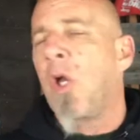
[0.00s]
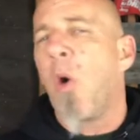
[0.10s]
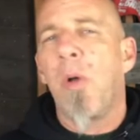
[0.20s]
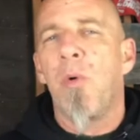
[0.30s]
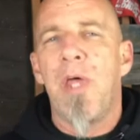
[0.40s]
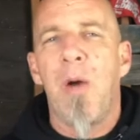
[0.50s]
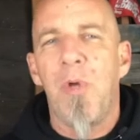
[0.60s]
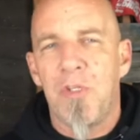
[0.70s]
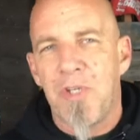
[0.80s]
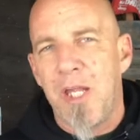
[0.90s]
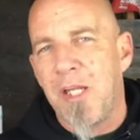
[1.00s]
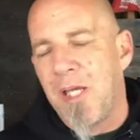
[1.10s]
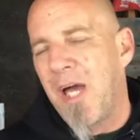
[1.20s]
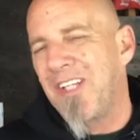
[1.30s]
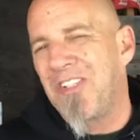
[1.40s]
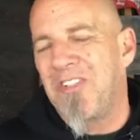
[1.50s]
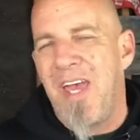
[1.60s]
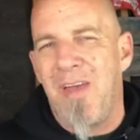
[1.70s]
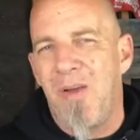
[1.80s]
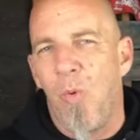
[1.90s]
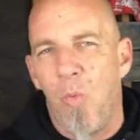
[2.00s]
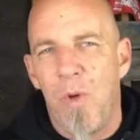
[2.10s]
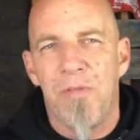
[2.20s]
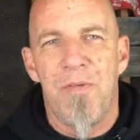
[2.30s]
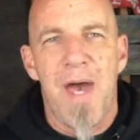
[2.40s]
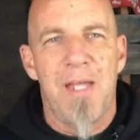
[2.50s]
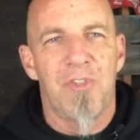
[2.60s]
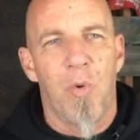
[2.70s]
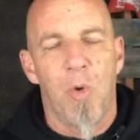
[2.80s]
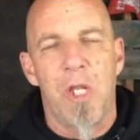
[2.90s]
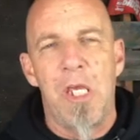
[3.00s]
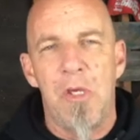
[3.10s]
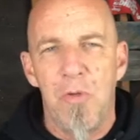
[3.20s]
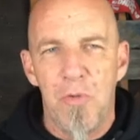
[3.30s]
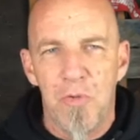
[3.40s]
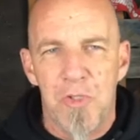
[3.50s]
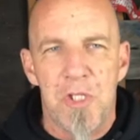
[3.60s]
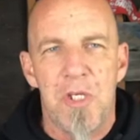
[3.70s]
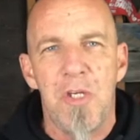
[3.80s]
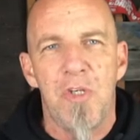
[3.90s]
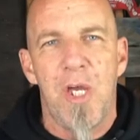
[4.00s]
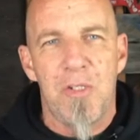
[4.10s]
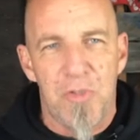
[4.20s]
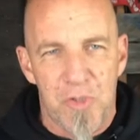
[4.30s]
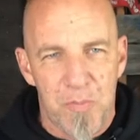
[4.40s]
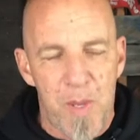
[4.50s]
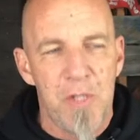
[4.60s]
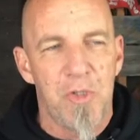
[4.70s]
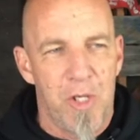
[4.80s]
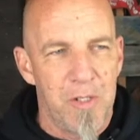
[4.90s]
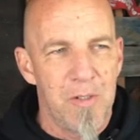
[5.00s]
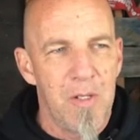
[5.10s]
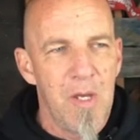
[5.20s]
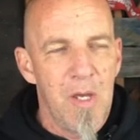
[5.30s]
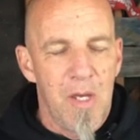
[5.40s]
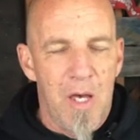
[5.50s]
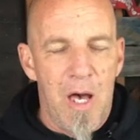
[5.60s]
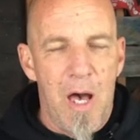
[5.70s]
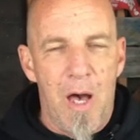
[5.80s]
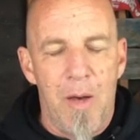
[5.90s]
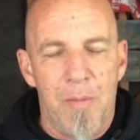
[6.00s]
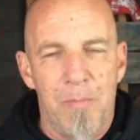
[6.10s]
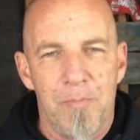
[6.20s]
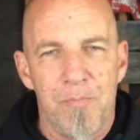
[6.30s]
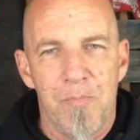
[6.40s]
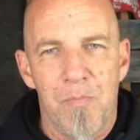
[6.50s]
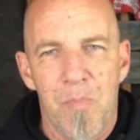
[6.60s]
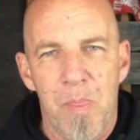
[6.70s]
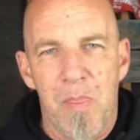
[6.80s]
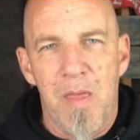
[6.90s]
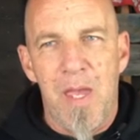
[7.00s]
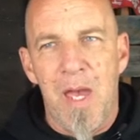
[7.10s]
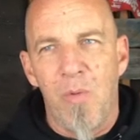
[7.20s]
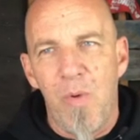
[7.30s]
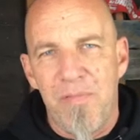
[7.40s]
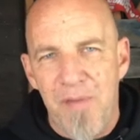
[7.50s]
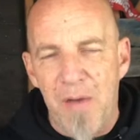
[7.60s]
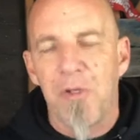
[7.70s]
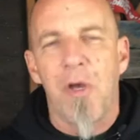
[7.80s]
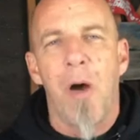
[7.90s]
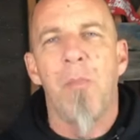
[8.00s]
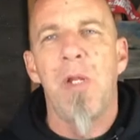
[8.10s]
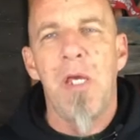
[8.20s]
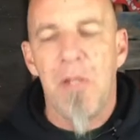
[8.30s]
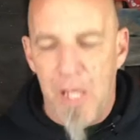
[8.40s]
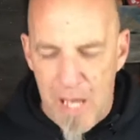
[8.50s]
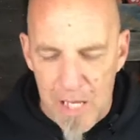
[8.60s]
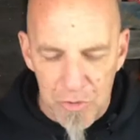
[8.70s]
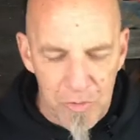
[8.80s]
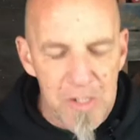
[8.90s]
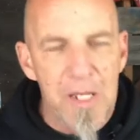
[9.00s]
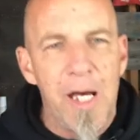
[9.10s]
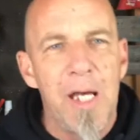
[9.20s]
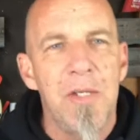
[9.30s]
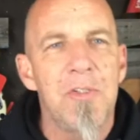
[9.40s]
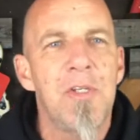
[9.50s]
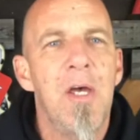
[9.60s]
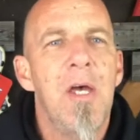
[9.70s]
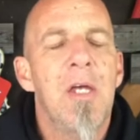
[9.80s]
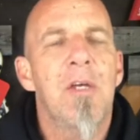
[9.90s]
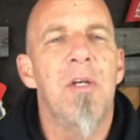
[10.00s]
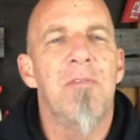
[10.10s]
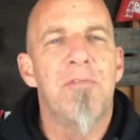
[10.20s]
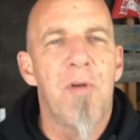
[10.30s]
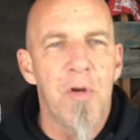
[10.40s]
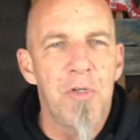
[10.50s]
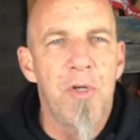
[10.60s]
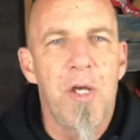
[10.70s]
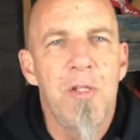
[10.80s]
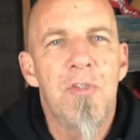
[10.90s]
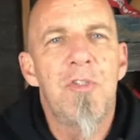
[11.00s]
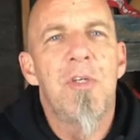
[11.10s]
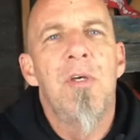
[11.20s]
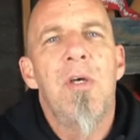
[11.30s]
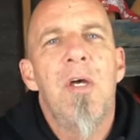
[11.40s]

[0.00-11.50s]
going with that, we decided to kind of stay with that. So we're going to use the TJ suspension. And we found a company that actually does conversions